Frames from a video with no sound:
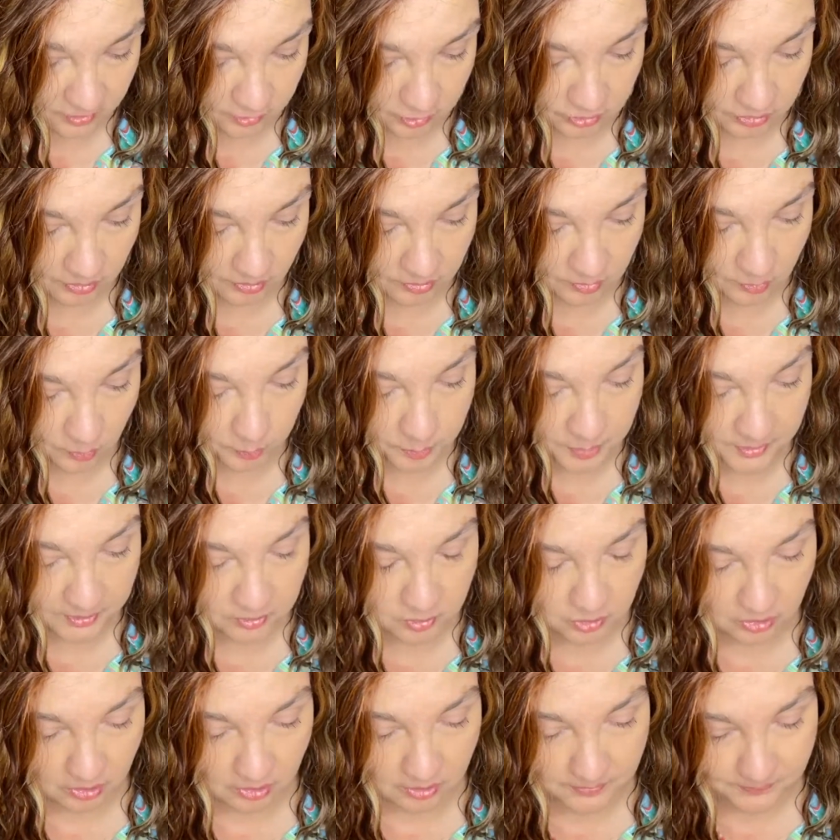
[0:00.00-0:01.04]
show you a
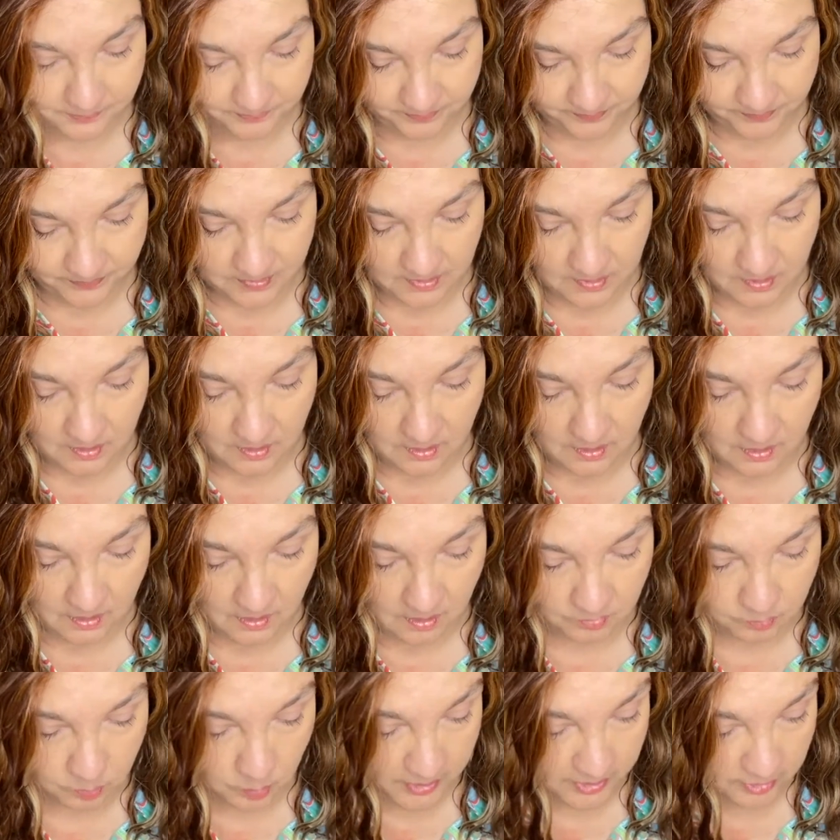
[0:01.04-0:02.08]
picture of
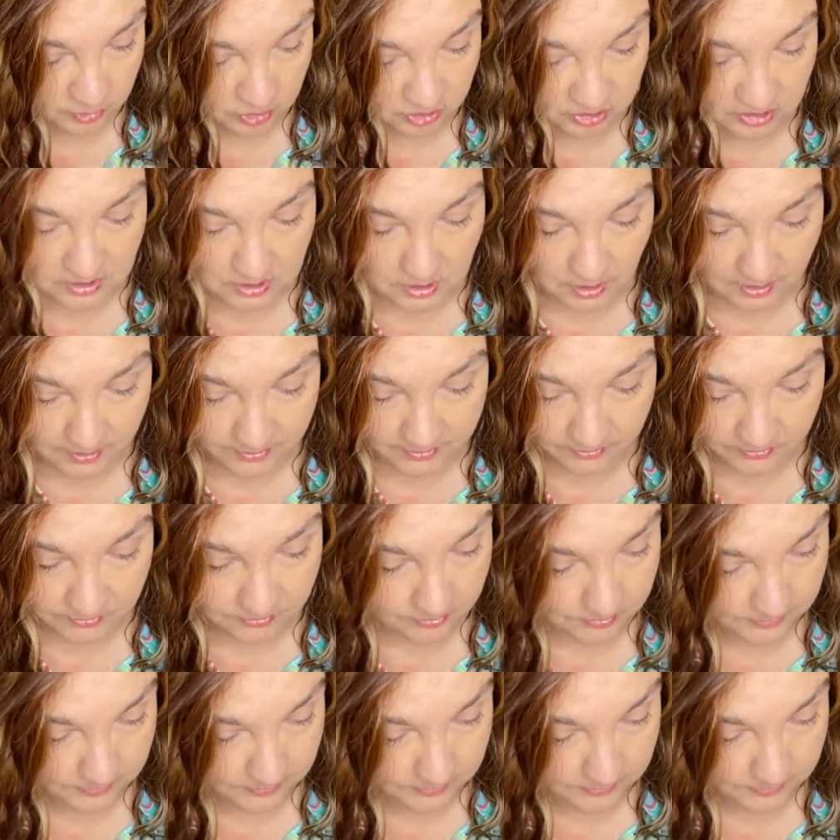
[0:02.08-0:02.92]
where she got it.